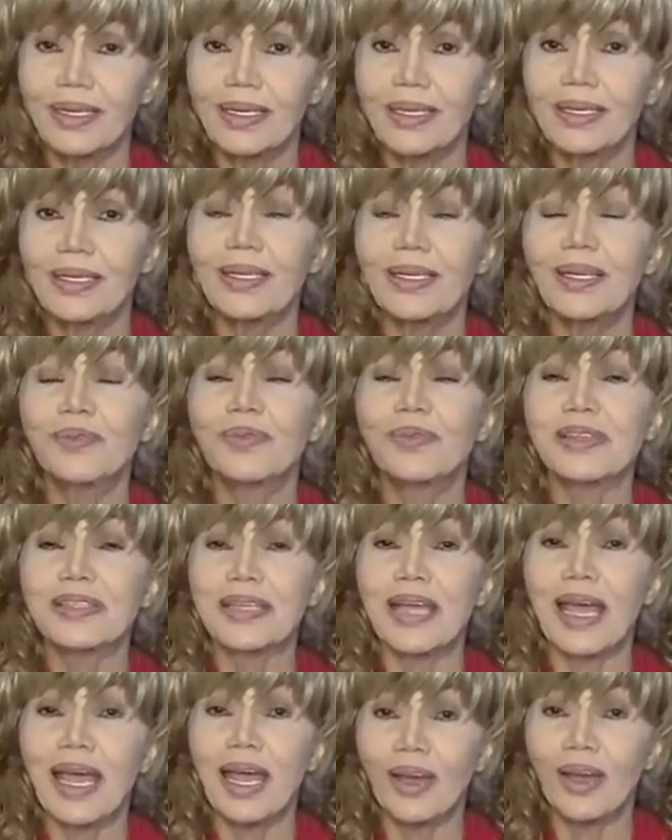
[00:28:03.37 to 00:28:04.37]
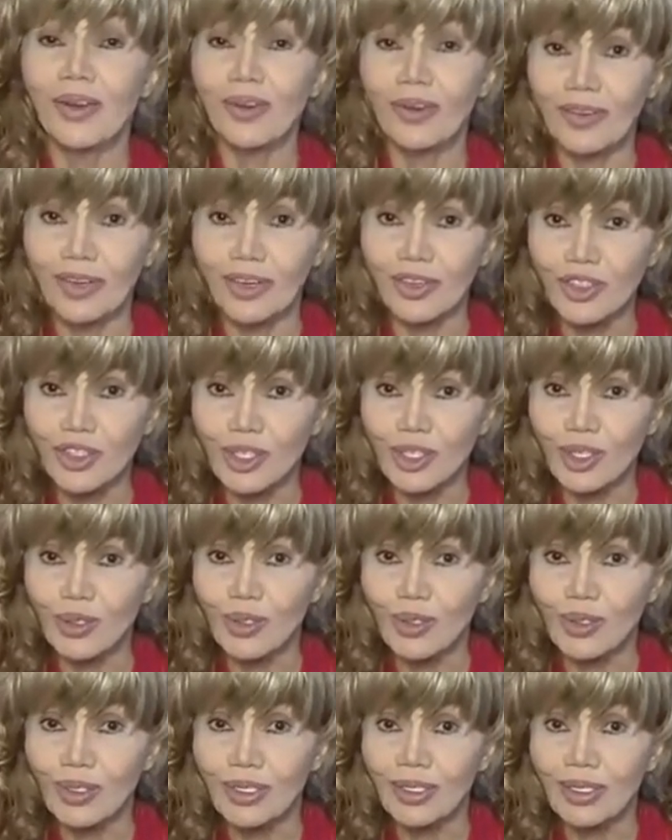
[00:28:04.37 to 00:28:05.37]
he was out of control.
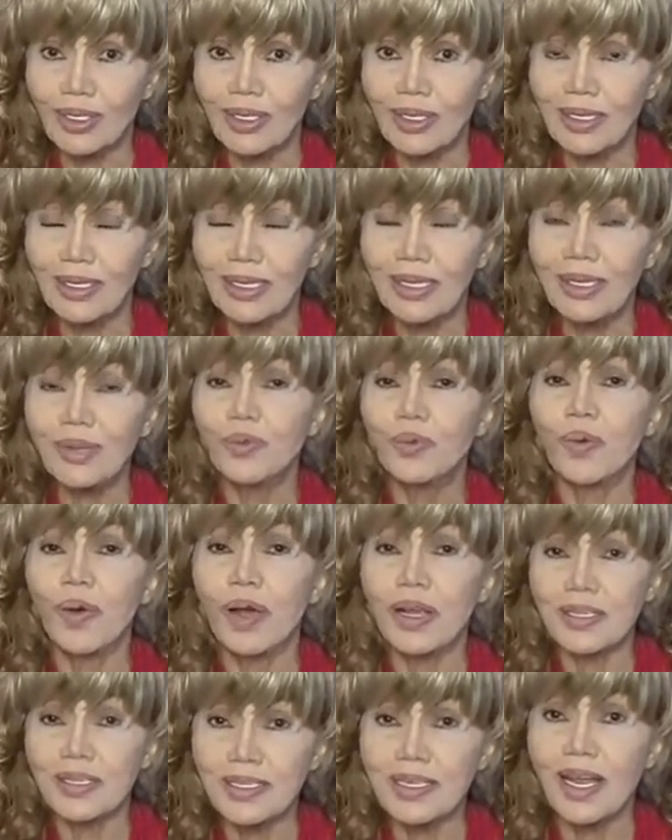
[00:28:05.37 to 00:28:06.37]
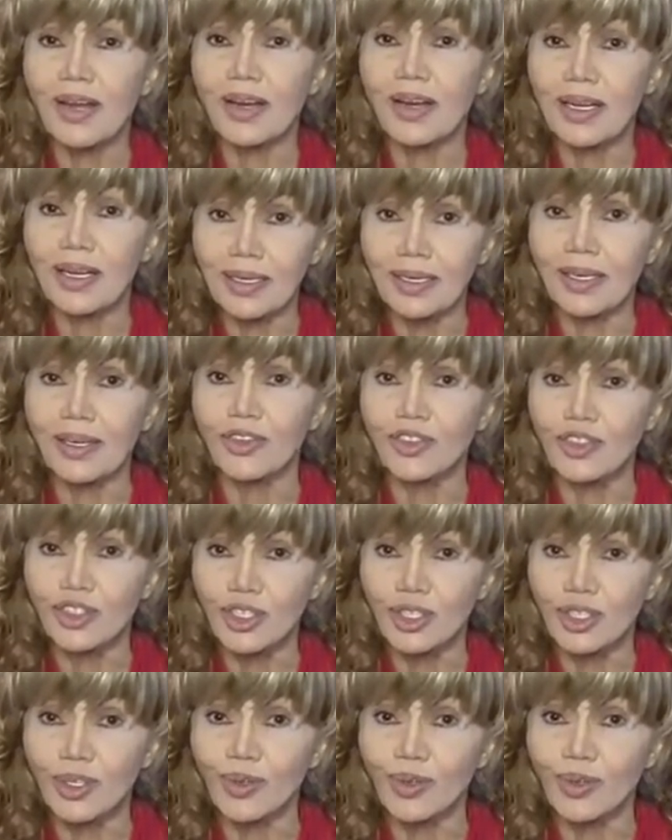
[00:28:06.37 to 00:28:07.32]
He was not in control.